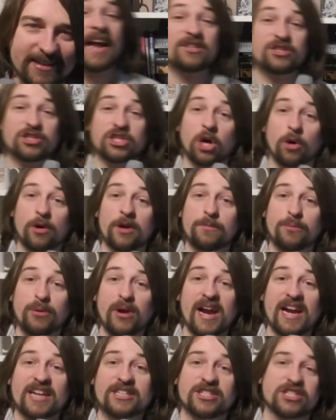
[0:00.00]
And so in
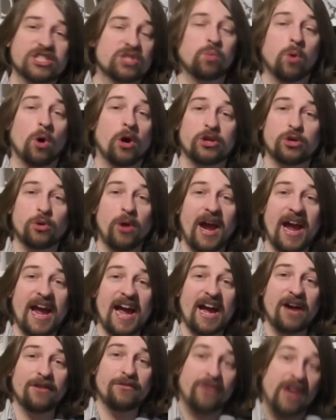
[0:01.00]
practice, what you
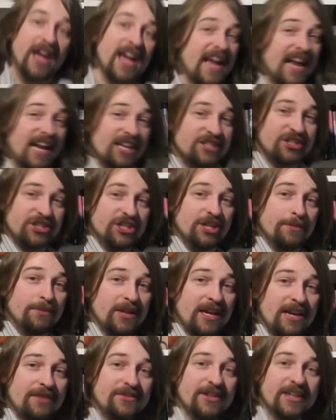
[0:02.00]
have is an
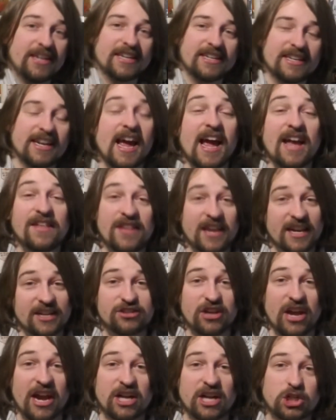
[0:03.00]
Oblivion that
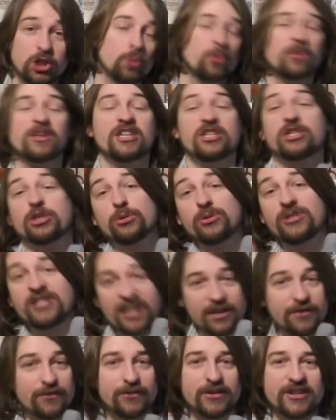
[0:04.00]
is actually two
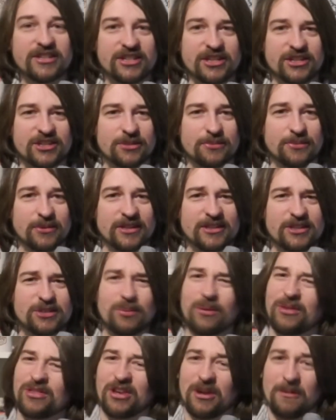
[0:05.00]
different disciplines
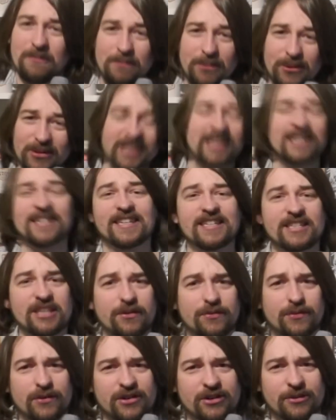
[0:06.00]
with completely
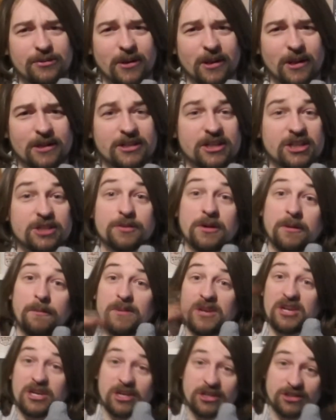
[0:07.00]
different abilities, but
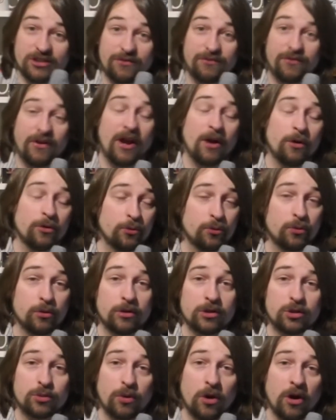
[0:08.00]
because of how the
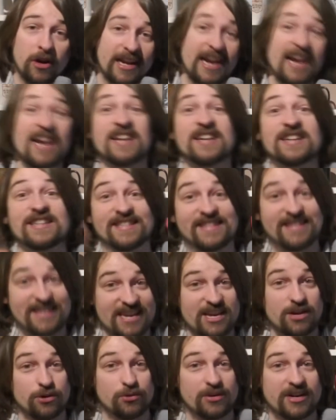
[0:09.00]
rules work, in
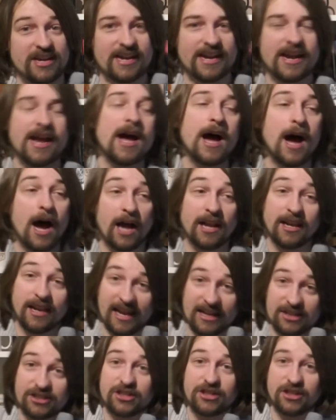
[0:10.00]
theory,
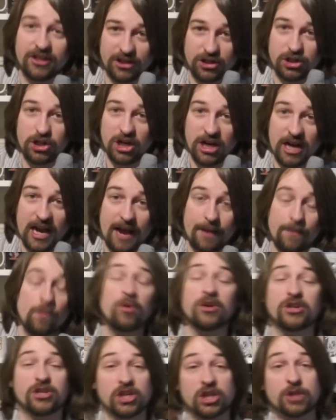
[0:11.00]
unless the G M,
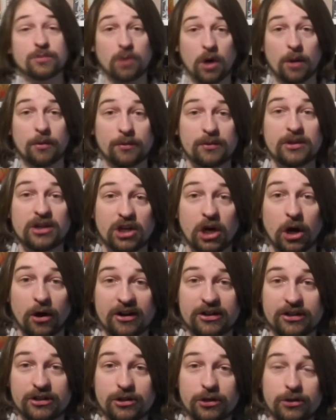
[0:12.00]
which is probably
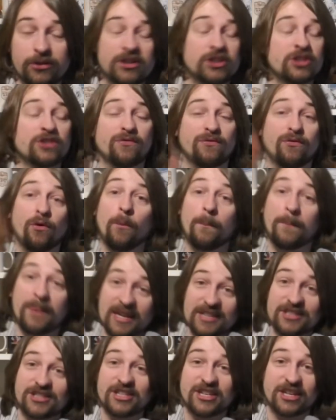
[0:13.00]
going to do this,
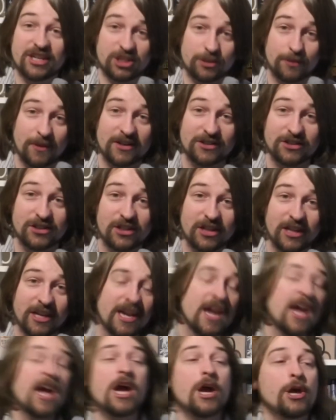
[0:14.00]
forbids it
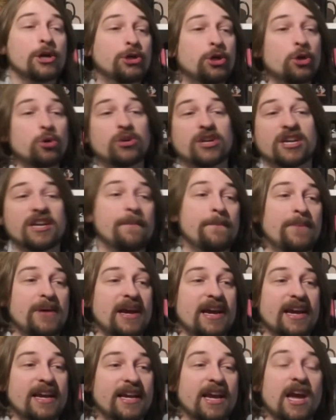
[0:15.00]
explicitly, you can
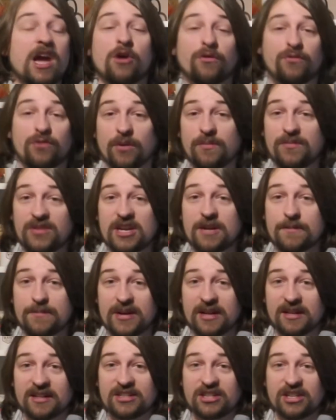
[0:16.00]
pick from the
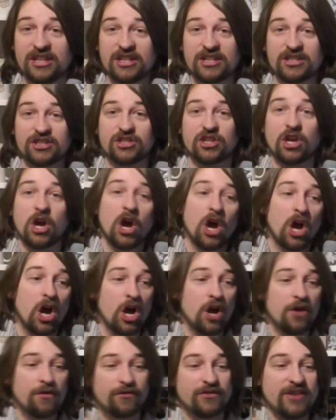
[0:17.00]
abilities
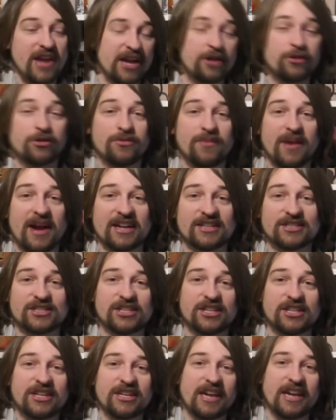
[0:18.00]
of
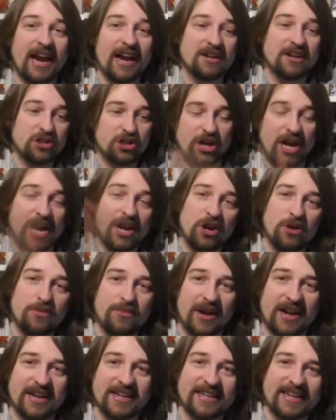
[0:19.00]
necromancy and
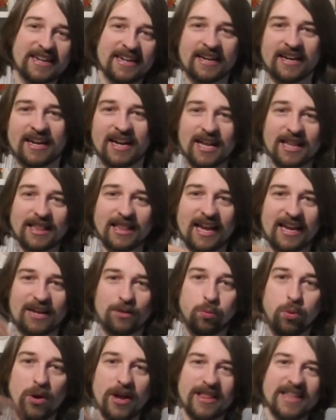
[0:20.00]
shadowbending
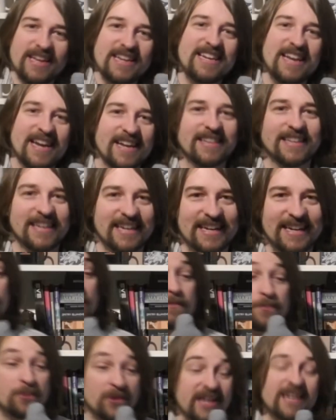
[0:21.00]
like willy-nilly,
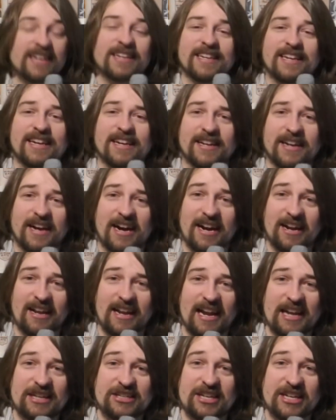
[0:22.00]
completely
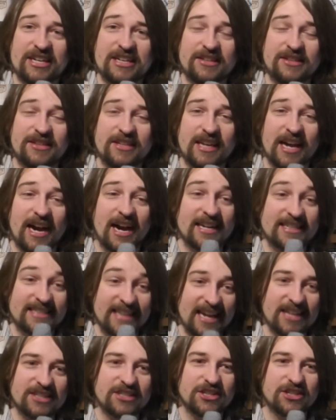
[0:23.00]
annihilating the
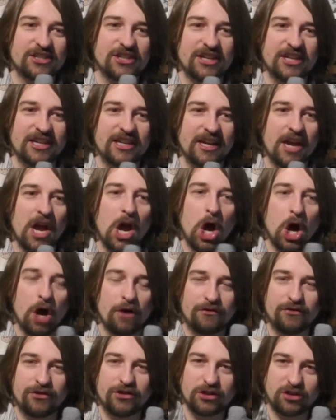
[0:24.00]
identity
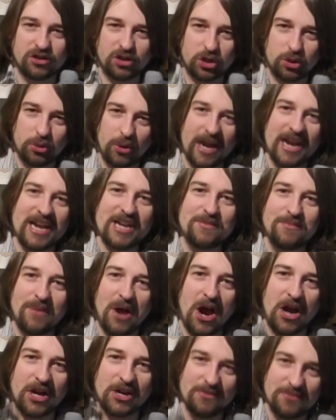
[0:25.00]
of the
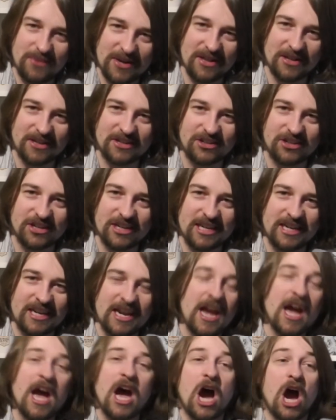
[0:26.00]
trademark
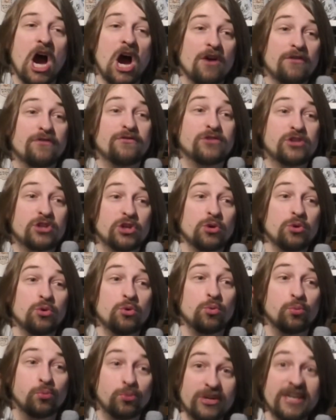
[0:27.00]
ability of
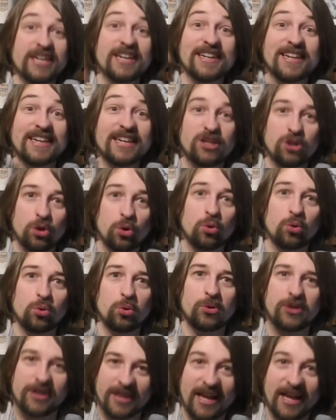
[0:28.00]
two really cool